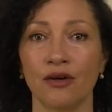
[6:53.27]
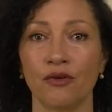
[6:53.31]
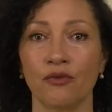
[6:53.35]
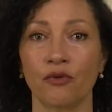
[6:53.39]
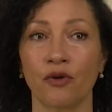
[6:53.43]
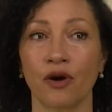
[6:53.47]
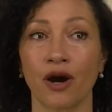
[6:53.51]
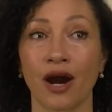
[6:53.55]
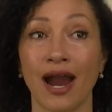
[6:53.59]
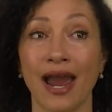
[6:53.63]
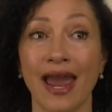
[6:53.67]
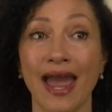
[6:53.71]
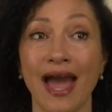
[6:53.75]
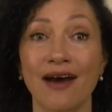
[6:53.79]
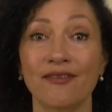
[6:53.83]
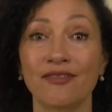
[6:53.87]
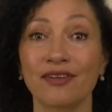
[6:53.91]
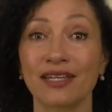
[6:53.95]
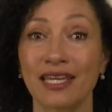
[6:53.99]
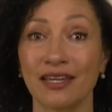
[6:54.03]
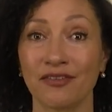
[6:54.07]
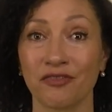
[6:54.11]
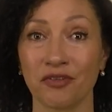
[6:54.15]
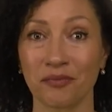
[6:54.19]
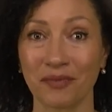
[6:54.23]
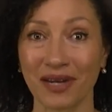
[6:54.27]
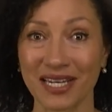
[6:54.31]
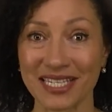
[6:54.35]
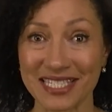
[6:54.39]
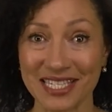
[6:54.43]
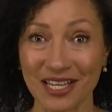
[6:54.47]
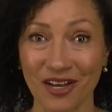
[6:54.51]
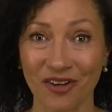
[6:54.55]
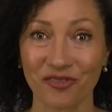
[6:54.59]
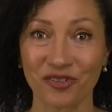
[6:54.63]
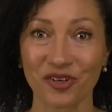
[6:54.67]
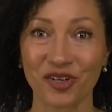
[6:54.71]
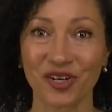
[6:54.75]
where I haven't given
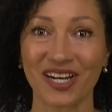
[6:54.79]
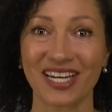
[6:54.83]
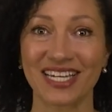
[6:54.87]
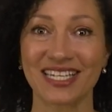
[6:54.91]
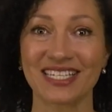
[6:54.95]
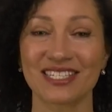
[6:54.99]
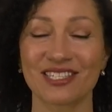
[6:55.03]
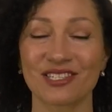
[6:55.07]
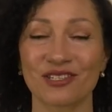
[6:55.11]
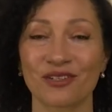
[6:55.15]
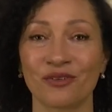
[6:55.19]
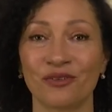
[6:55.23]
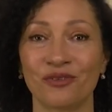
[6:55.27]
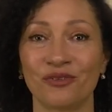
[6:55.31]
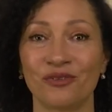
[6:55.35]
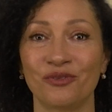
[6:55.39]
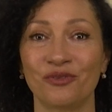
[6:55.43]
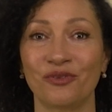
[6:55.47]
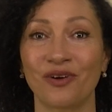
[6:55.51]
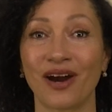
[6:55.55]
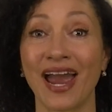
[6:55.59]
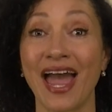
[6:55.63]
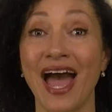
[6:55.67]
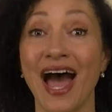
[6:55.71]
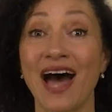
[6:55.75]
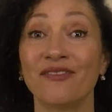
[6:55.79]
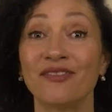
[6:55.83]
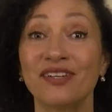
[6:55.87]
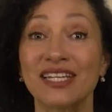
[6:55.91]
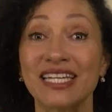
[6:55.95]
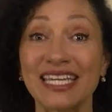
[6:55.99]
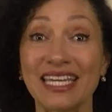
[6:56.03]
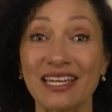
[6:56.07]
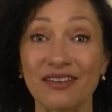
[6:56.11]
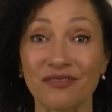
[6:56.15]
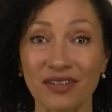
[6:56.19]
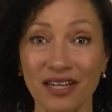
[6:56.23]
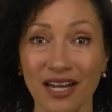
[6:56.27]
myself grace, where I
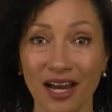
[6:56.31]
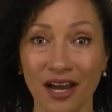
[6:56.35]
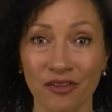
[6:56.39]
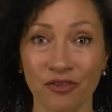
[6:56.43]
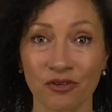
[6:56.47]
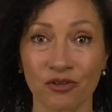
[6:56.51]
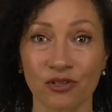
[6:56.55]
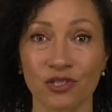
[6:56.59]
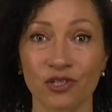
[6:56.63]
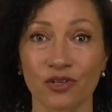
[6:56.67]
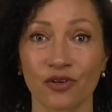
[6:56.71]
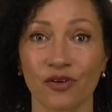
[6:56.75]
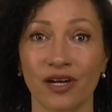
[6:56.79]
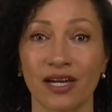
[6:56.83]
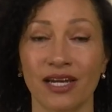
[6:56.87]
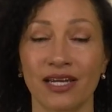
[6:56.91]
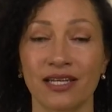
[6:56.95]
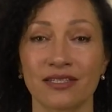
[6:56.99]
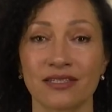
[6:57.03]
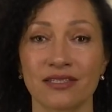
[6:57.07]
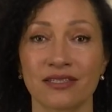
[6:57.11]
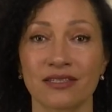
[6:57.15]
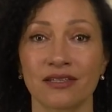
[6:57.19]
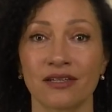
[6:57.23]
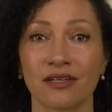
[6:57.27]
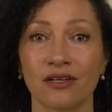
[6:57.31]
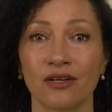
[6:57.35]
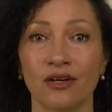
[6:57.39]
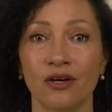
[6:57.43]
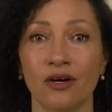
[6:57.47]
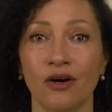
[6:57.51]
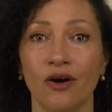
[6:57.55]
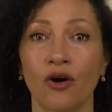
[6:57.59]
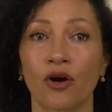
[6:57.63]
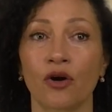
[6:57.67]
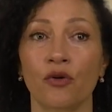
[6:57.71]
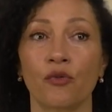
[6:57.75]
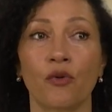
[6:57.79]
haven't given others grace,
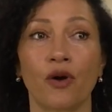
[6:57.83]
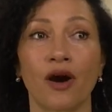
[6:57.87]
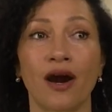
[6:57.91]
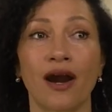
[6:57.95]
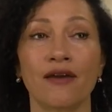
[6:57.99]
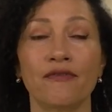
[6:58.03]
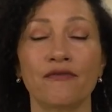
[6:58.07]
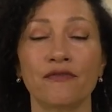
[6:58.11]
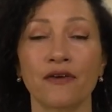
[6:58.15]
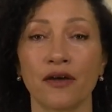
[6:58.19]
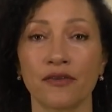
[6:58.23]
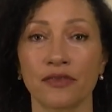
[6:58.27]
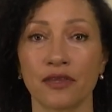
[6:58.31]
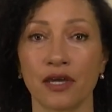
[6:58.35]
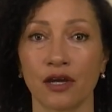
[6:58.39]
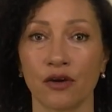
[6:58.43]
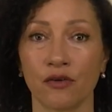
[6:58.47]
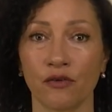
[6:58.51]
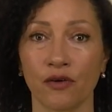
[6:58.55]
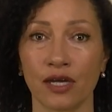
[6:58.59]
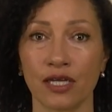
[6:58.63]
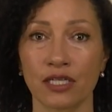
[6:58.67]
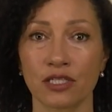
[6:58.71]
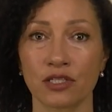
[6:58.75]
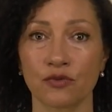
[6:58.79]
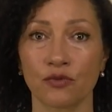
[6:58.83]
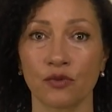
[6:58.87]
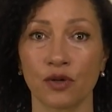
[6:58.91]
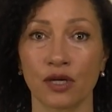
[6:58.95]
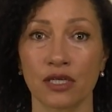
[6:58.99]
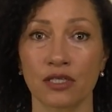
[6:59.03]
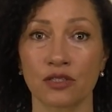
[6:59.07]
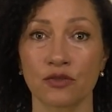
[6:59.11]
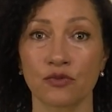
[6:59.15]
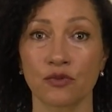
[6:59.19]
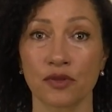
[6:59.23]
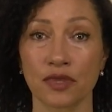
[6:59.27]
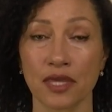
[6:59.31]
or where I felt that grace
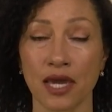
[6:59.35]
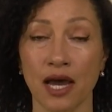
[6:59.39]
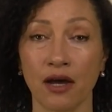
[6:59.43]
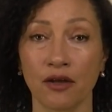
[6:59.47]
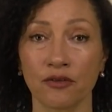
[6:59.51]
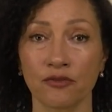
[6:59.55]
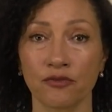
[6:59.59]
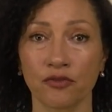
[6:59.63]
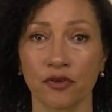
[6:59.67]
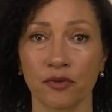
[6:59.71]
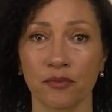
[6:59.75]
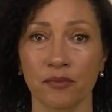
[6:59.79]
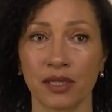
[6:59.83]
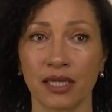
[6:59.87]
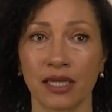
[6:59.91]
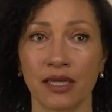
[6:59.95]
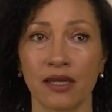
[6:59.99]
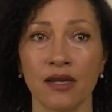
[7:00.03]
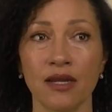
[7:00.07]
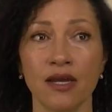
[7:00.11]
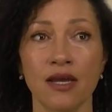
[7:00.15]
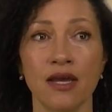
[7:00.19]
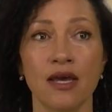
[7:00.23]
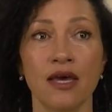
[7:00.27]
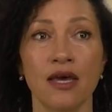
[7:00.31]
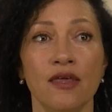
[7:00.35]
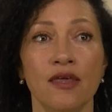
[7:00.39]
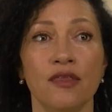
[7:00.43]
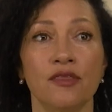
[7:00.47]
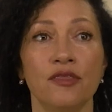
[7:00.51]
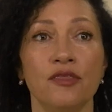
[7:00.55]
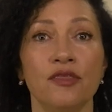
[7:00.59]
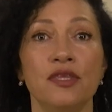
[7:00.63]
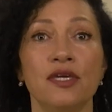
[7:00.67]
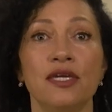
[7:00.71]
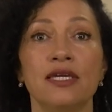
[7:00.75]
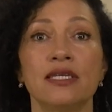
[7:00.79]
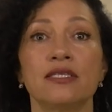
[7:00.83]
was withheld from me,
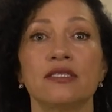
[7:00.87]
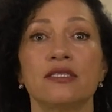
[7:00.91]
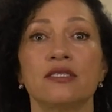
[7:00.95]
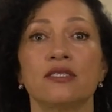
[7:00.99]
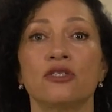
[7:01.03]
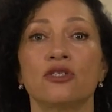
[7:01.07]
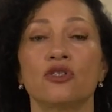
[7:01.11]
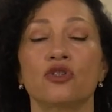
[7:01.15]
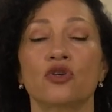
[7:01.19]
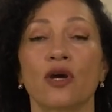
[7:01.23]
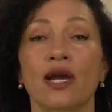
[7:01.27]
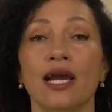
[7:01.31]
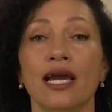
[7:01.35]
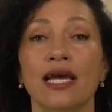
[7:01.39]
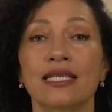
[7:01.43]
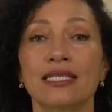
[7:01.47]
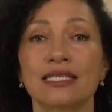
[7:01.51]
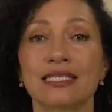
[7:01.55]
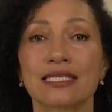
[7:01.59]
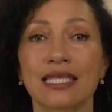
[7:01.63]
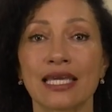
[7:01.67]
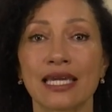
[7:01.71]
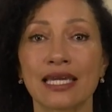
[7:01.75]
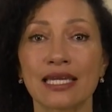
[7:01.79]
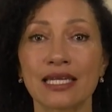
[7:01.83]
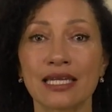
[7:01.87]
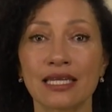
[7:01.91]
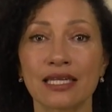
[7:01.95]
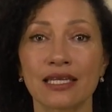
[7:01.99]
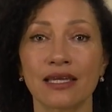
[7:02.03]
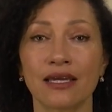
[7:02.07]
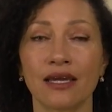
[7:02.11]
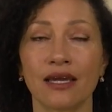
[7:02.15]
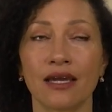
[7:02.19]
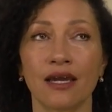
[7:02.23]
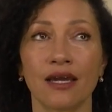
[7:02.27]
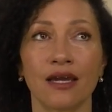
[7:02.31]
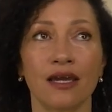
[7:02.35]
this
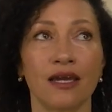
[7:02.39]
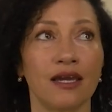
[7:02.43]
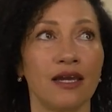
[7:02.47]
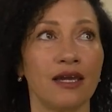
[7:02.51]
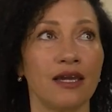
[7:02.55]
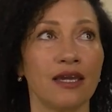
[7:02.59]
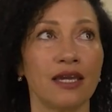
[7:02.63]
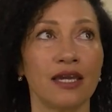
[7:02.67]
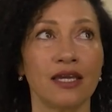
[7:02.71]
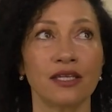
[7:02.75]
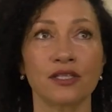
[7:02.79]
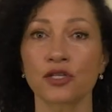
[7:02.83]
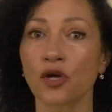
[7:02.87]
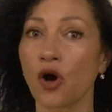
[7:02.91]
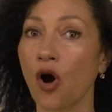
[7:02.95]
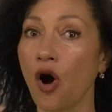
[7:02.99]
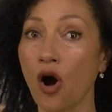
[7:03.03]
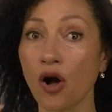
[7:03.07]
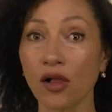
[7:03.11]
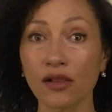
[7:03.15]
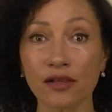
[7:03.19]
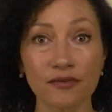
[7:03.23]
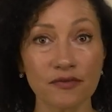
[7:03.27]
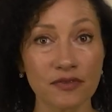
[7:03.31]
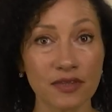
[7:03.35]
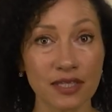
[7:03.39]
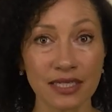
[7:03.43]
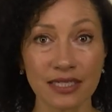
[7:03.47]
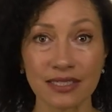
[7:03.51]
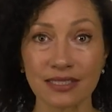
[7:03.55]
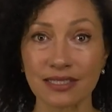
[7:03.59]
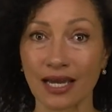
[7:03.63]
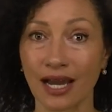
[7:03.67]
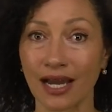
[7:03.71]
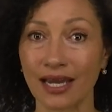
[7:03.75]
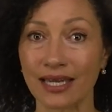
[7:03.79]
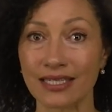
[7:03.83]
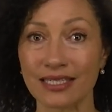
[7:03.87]
translated into all of
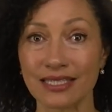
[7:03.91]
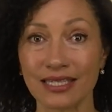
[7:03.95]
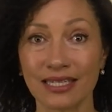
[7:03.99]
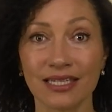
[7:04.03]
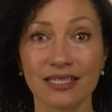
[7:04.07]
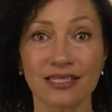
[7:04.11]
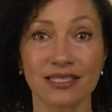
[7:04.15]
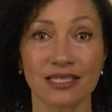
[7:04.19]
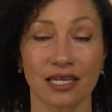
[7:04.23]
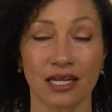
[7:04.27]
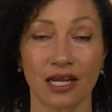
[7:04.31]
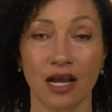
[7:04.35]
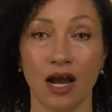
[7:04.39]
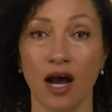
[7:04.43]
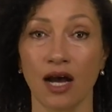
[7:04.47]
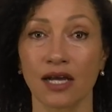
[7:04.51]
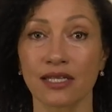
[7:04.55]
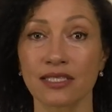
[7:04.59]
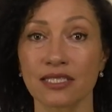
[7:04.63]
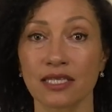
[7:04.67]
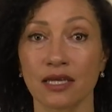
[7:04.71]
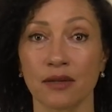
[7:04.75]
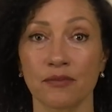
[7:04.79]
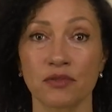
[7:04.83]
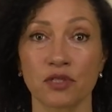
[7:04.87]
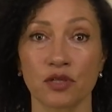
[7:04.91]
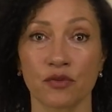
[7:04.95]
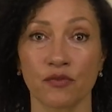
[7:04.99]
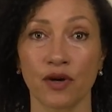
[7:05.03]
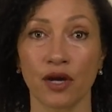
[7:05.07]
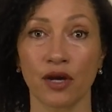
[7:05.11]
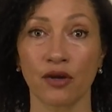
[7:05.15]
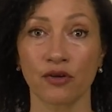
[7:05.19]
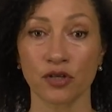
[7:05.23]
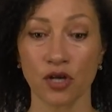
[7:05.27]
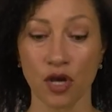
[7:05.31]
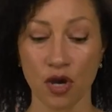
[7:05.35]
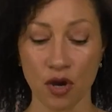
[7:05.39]
these ideas and concepts
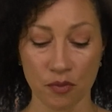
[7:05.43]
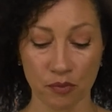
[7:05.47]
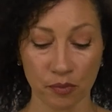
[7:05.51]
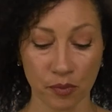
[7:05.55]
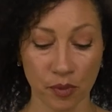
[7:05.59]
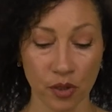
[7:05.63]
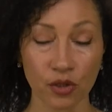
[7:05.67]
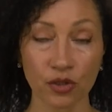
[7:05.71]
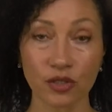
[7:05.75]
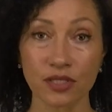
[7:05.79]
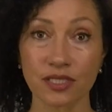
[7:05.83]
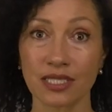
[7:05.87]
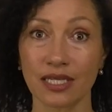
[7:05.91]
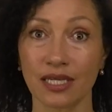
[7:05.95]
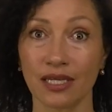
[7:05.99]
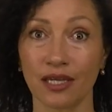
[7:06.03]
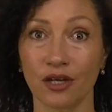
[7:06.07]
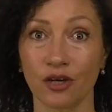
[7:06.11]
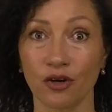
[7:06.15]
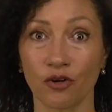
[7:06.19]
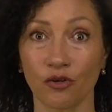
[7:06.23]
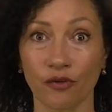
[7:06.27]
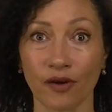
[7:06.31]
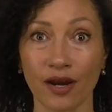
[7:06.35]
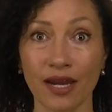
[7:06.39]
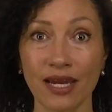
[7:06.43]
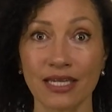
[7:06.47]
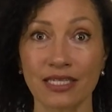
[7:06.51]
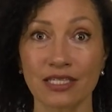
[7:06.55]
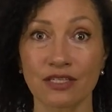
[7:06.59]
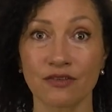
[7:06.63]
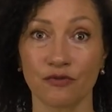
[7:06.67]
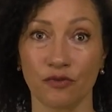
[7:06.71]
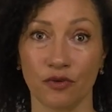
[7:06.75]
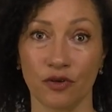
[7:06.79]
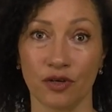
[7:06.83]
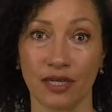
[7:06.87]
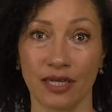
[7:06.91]
around mercy,
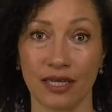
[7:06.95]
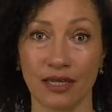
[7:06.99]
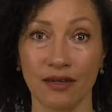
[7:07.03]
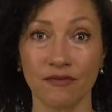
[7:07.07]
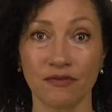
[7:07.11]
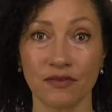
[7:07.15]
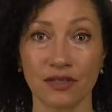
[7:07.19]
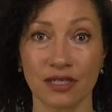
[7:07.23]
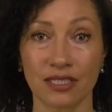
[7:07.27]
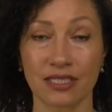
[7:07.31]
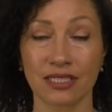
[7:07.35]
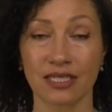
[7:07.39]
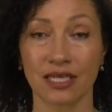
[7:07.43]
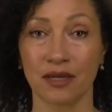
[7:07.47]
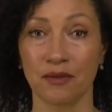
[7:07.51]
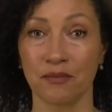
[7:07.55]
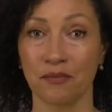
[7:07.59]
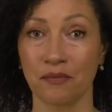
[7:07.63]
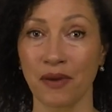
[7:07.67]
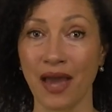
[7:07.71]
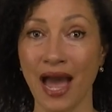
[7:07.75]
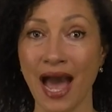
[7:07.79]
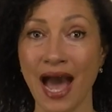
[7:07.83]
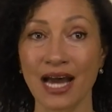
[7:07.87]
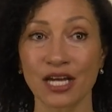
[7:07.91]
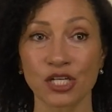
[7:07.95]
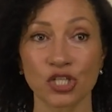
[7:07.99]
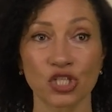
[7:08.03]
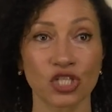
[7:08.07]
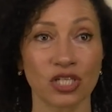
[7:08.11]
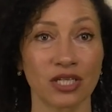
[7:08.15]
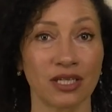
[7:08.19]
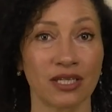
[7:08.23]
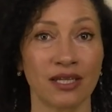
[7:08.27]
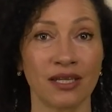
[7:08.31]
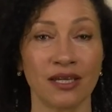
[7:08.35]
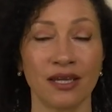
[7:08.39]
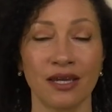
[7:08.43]
grace, forgiveness,
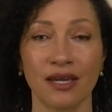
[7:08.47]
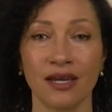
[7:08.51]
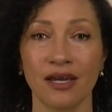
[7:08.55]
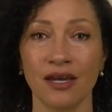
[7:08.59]
compassion,